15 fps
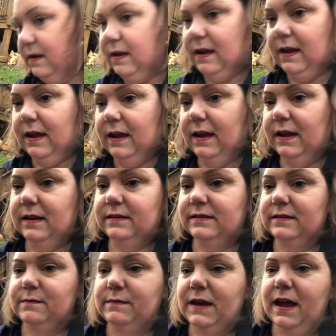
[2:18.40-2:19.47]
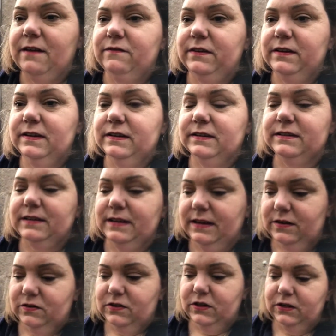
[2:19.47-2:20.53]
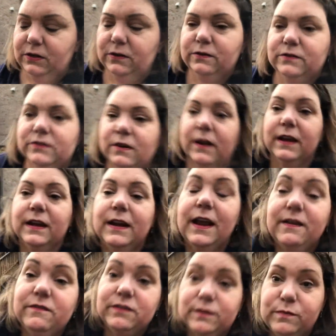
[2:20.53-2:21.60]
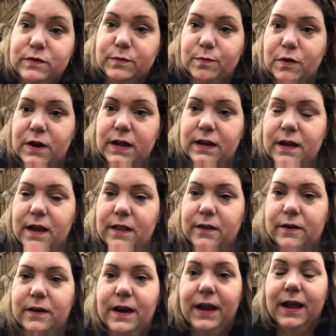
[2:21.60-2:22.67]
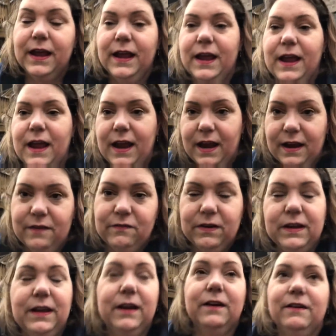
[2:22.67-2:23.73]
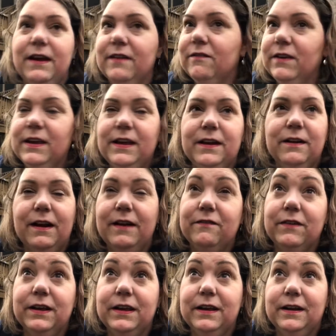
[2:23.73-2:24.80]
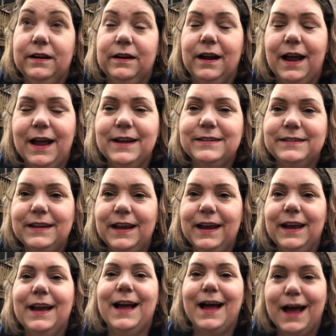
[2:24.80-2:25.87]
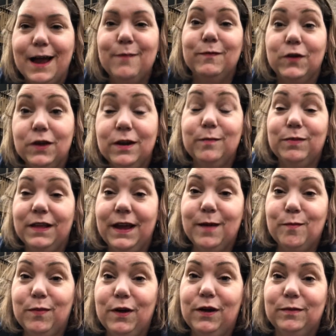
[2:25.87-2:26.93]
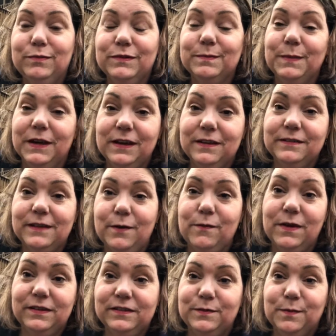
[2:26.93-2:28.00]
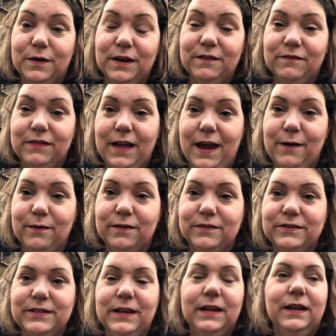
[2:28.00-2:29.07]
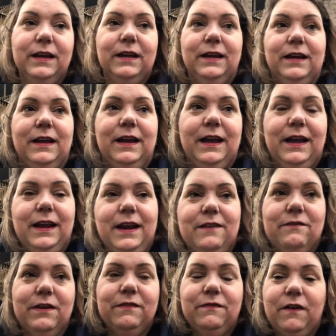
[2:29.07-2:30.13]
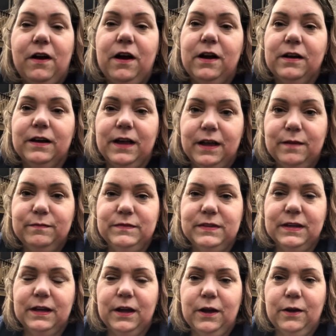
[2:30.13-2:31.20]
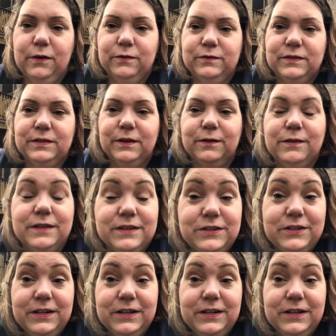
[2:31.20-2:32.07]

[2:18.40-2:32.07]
and some daffodils in too, so I can have some spring color. Every year, I say, I'm gonna plant bulbs because I want spring flowers, and every fall comes and goes. So this